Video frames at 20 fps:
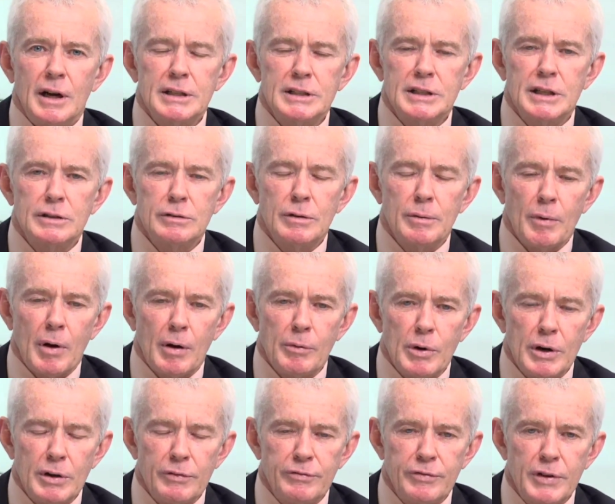I said to him, I
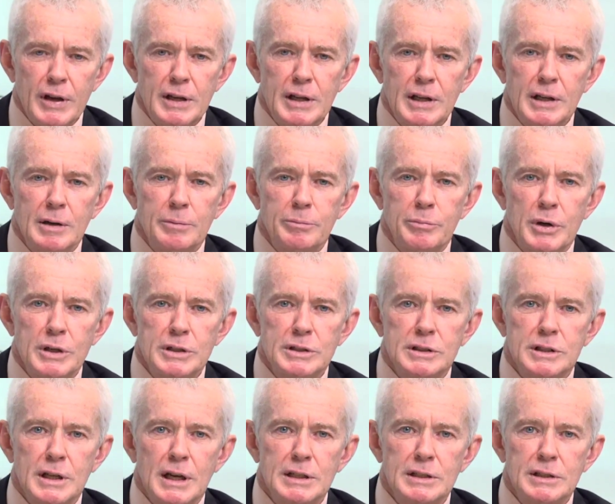want a fair dinkum
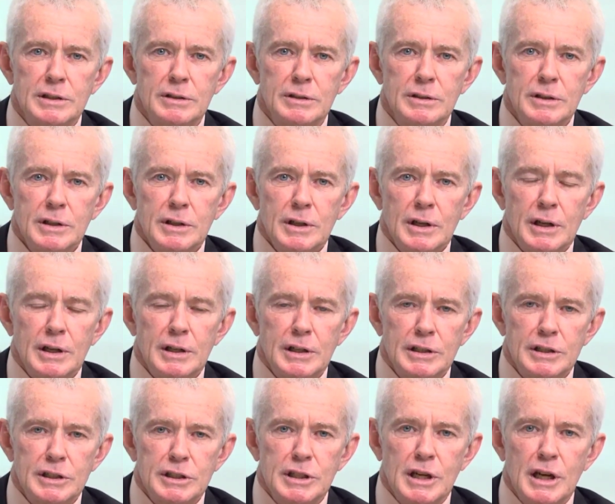presentation and
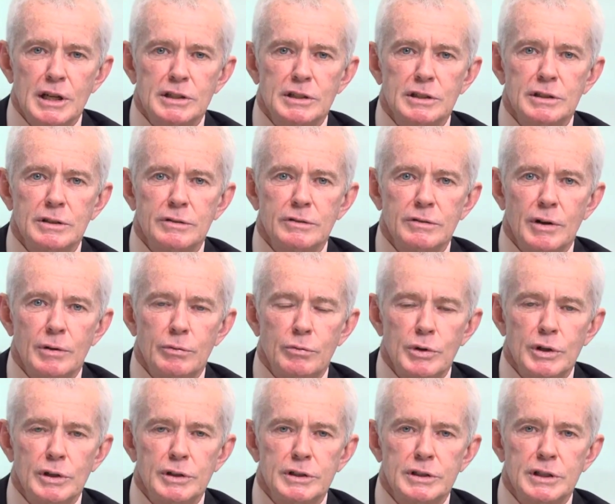a discussion, a
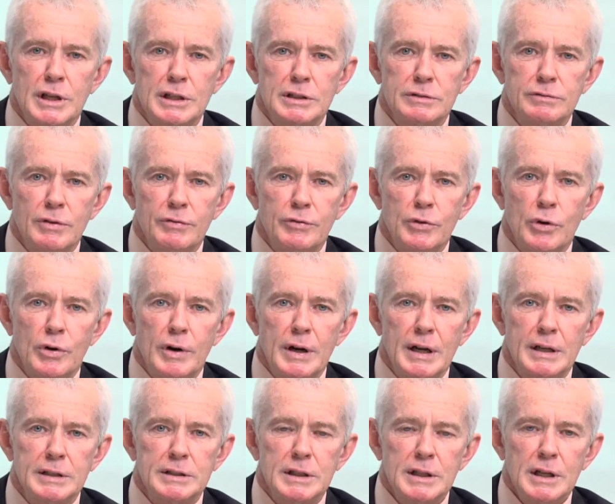real discussion for 4
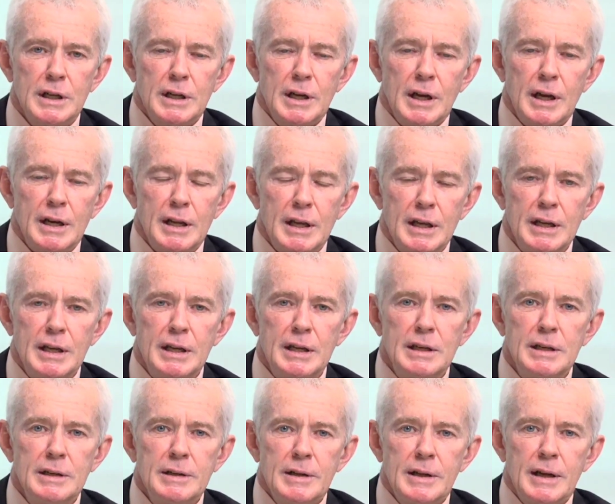hours. And
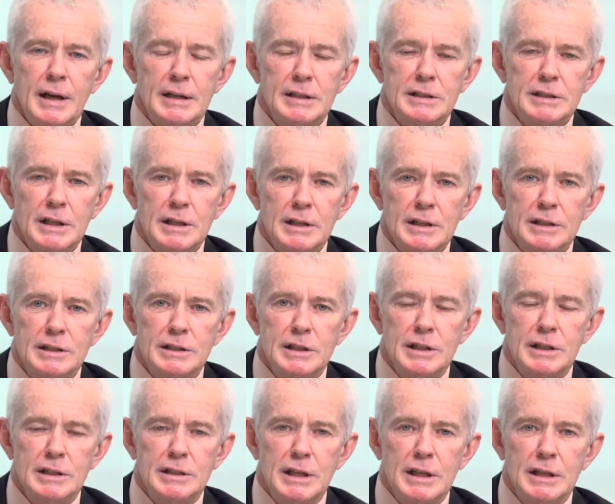he and Senator
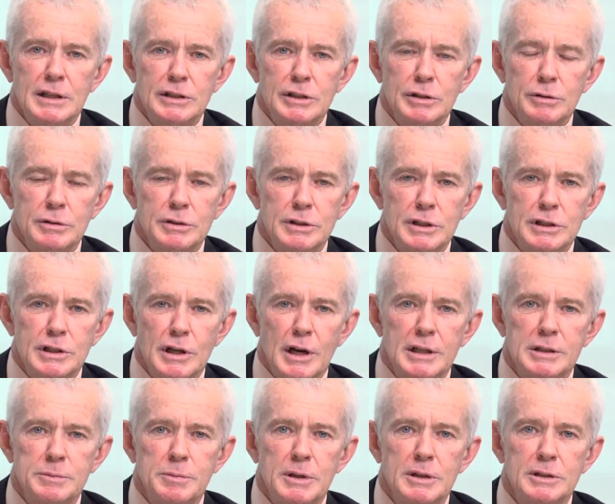Sinodinos, who was the
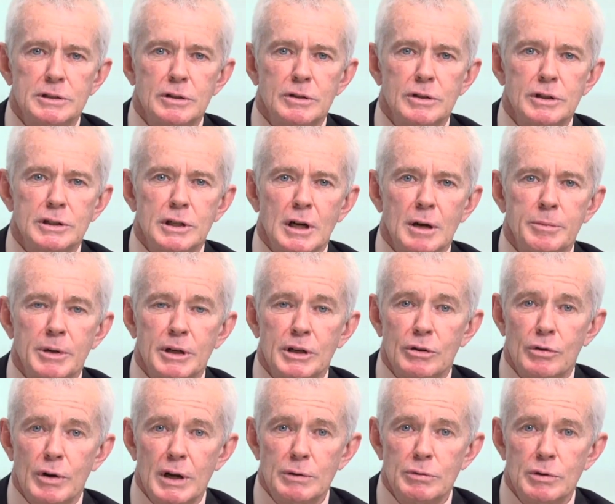science minister at the time,
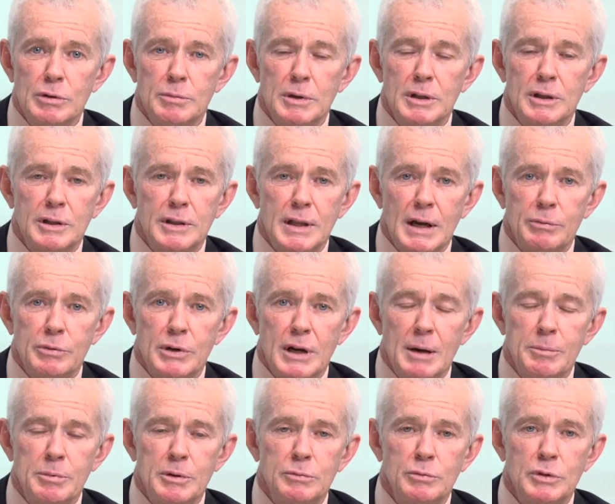agreed with me that that would
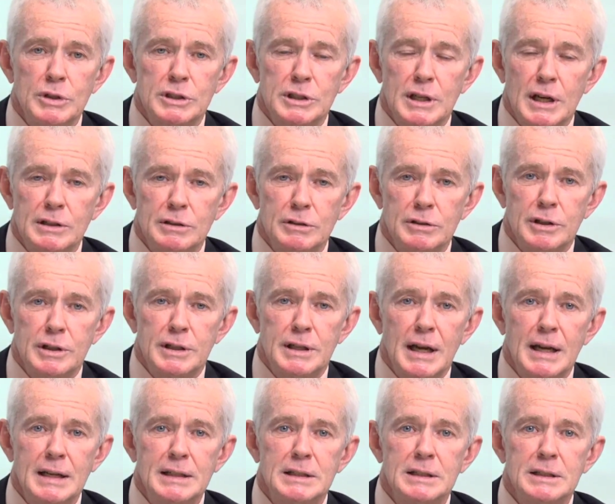happen. We scheduled a
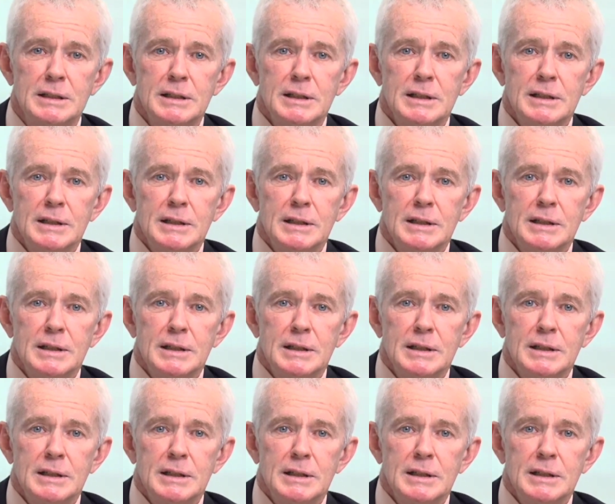date.